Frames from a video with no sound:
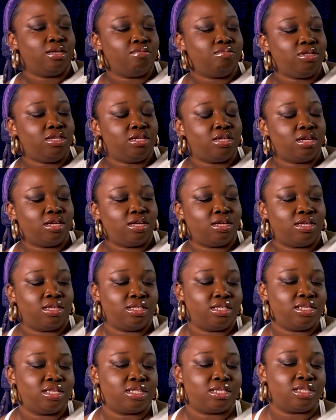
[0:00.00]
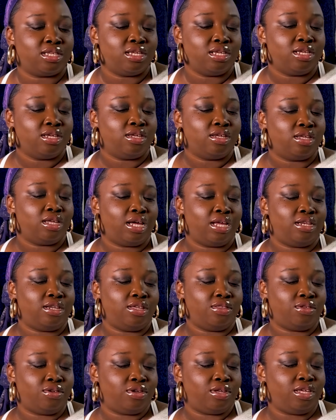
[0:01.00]
because
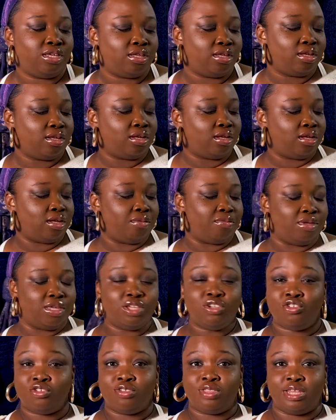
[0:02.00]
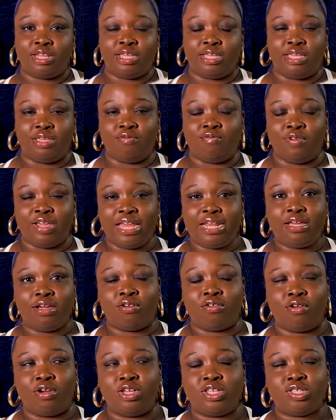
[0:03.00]
another issue that I ran
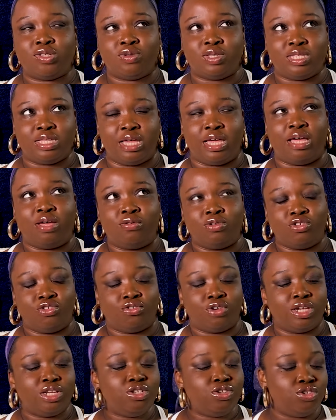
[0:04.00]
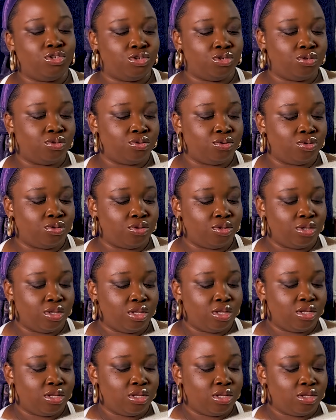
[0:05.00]
across was that I was trying to do,
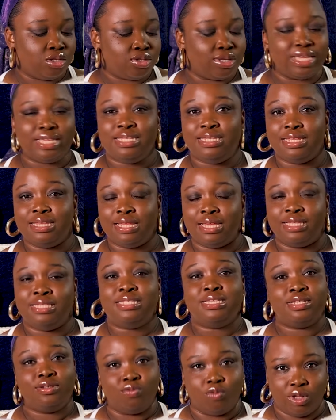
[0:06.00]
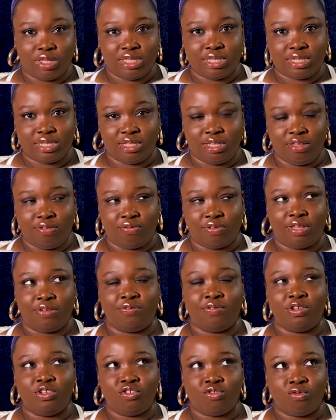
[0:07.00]
so I did one sleeve. I
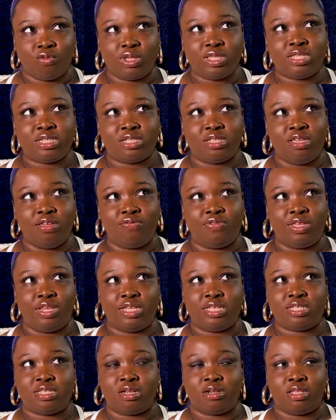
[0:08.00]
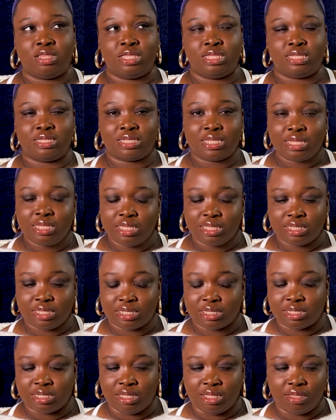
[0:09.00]
finished one sleeve, then I started the second
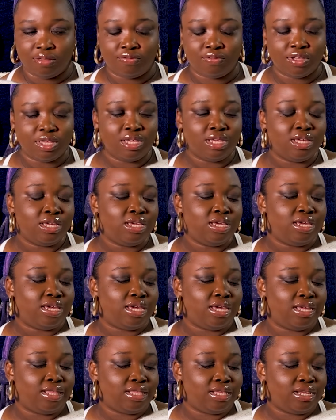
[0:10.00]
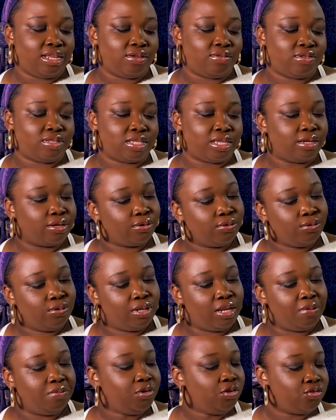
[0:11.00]
sleeve, and then I was like, oh,
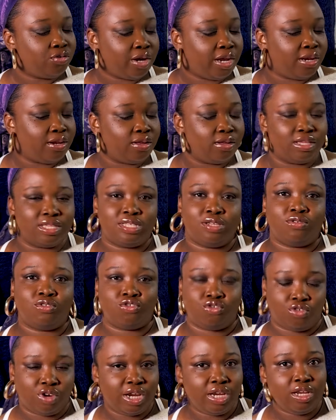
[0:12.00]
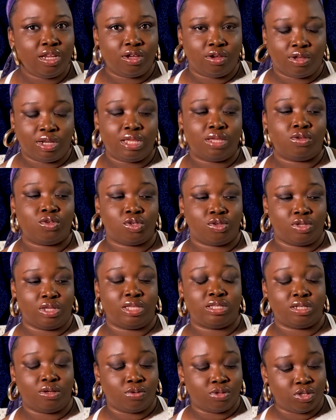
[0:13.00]
let me try it on because I was trying it on
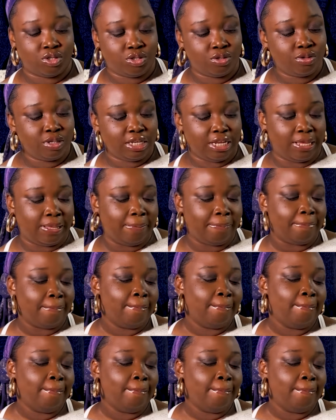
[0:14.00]
as I was doing it.